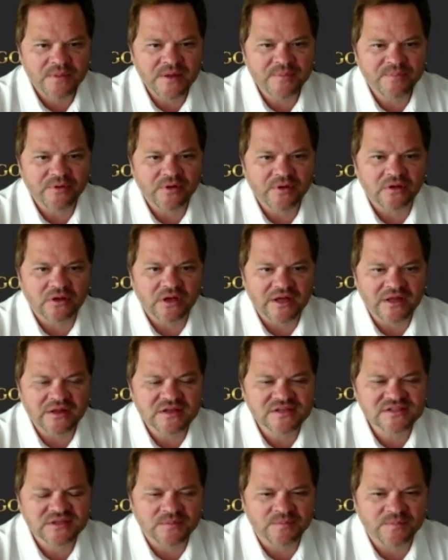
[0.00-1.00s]
People,
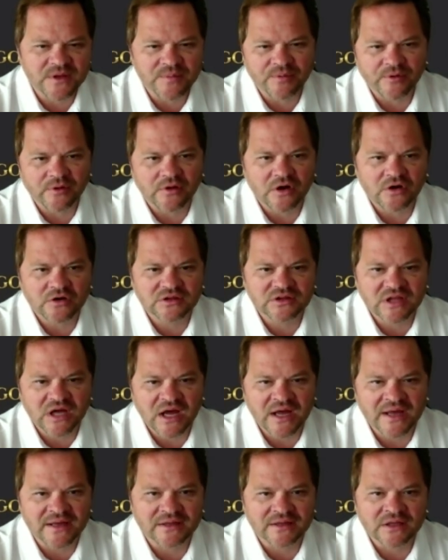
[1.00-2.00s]
innocent people are
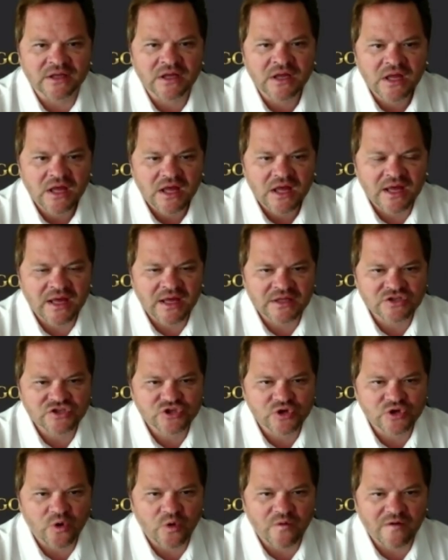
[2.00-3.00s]
dying. And
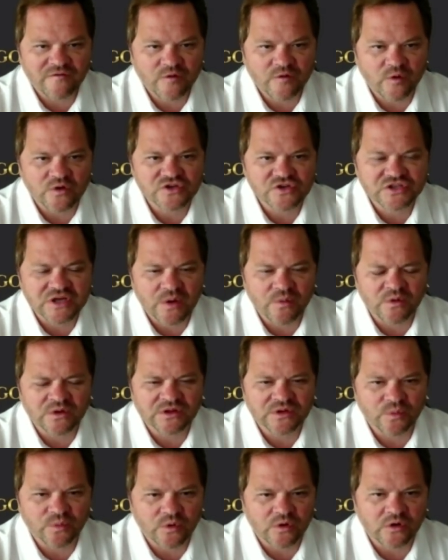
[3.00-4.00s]
so, of course, I
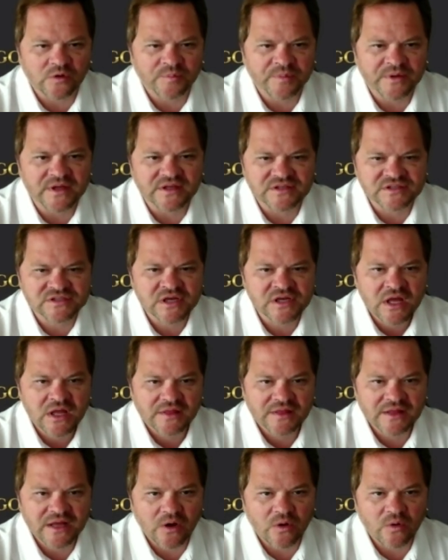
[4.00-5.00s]
want the world peace.
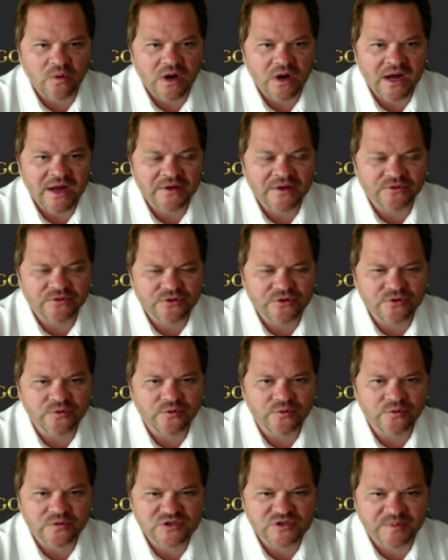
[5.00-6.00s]
Now, I
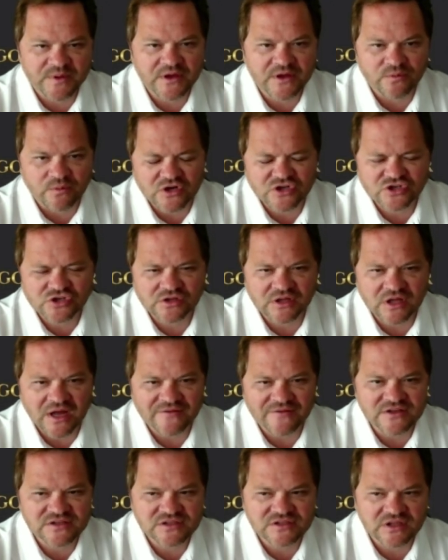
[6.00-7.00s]
do speak Russian.
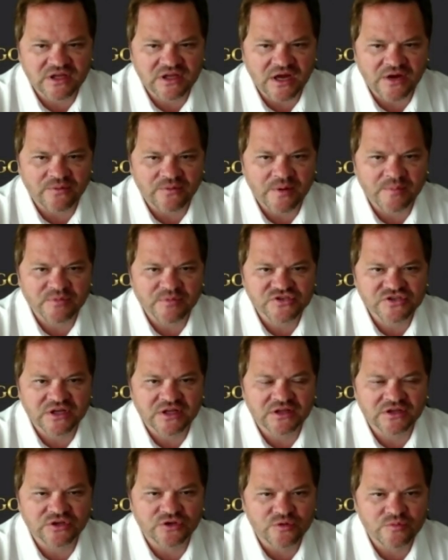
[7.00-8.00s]
Obviously, I
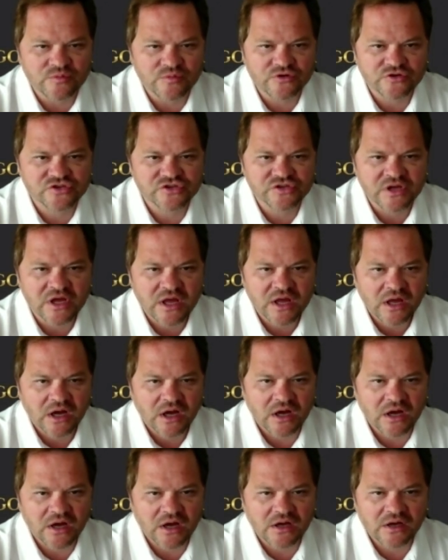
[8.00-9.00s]
represent numerous
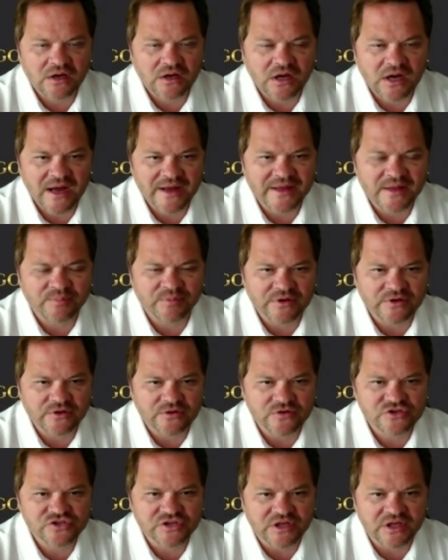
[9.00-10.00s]
hockey
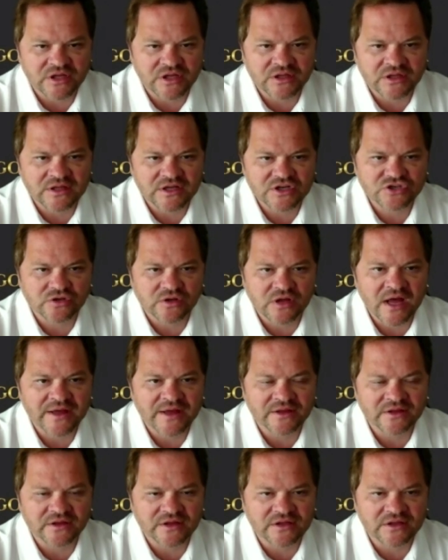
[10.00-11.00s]
players in the National
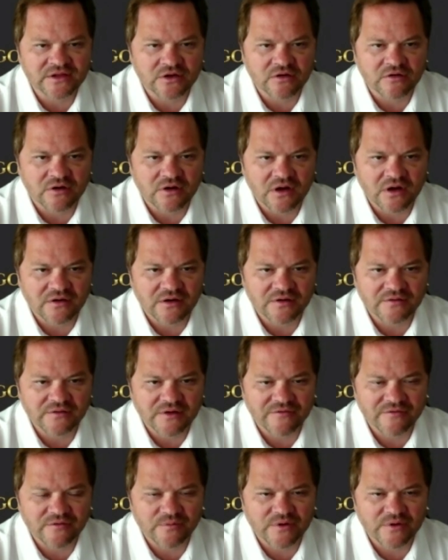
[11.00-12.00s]
Hockey League that are
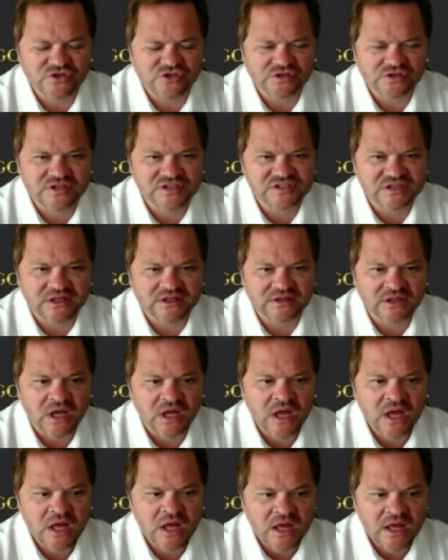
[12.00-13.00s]
of a Russian
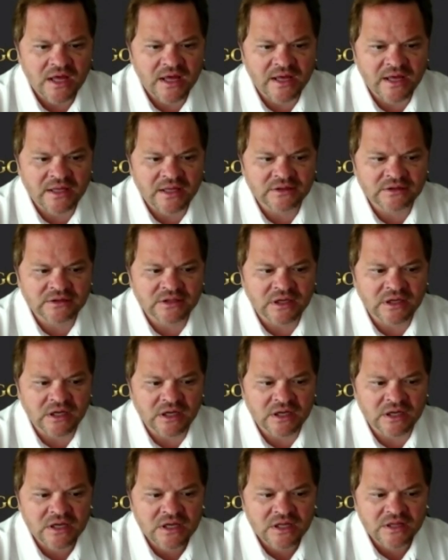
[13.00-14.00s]
descent. And
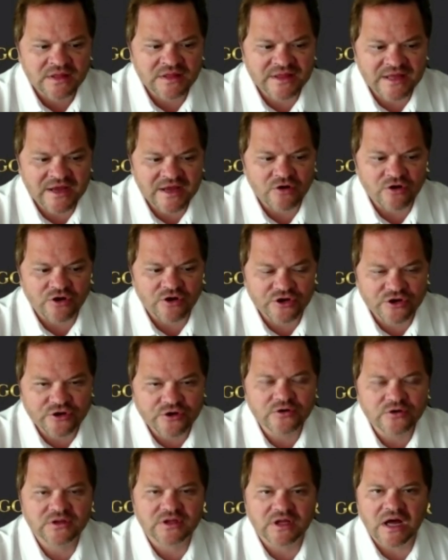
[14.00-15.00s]
they are
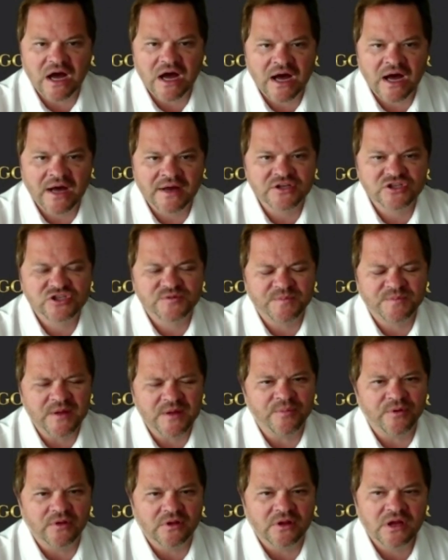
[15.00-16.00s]
good, honest
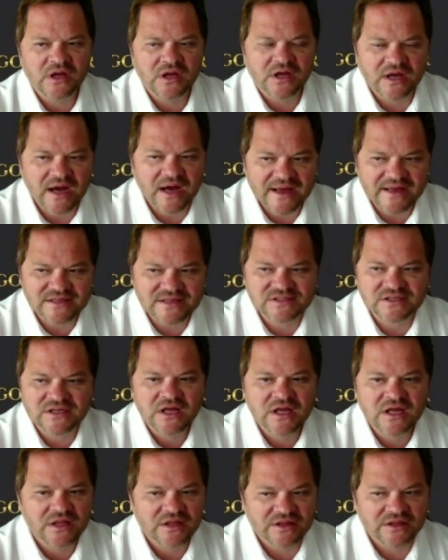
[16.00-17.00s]
people.
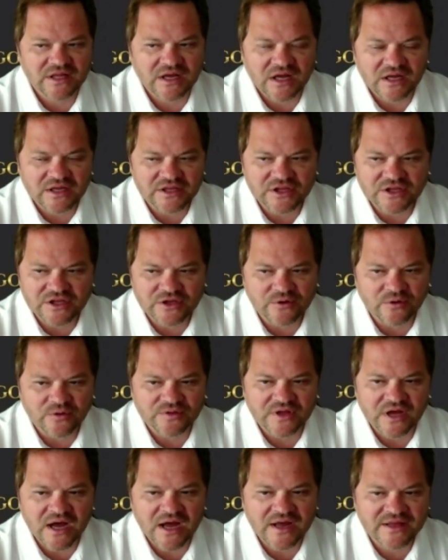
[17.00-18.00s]
Guys,
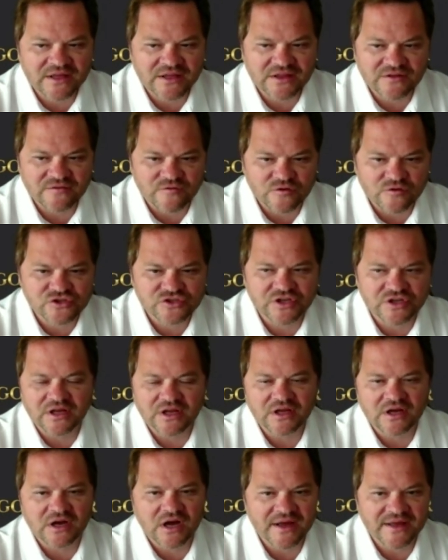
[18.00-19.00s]
the hockey
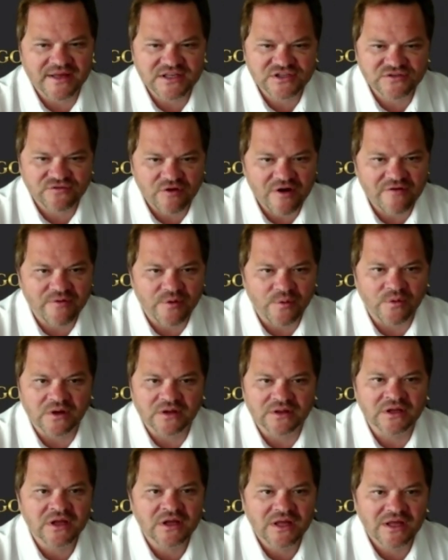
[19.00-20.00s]
diversity, hockey is for
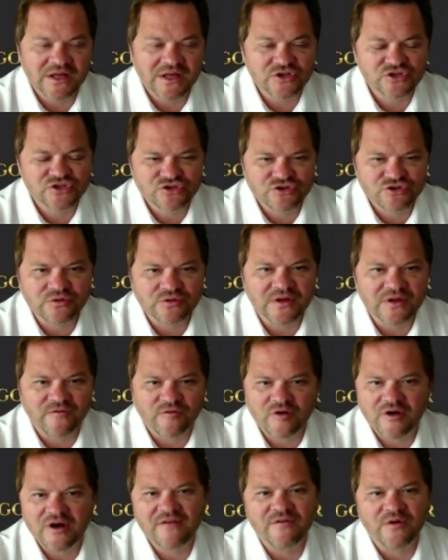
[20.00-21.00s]
everyone. It is truly
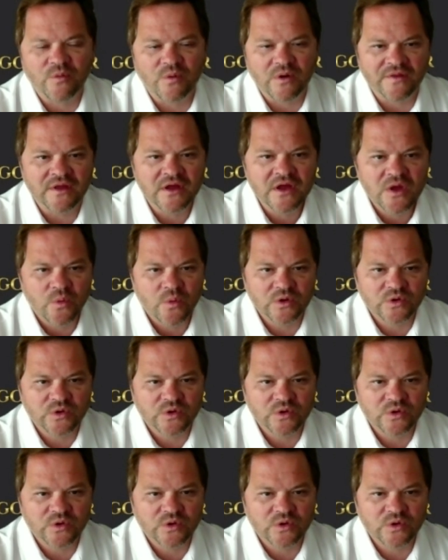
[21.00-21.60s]
for everyone.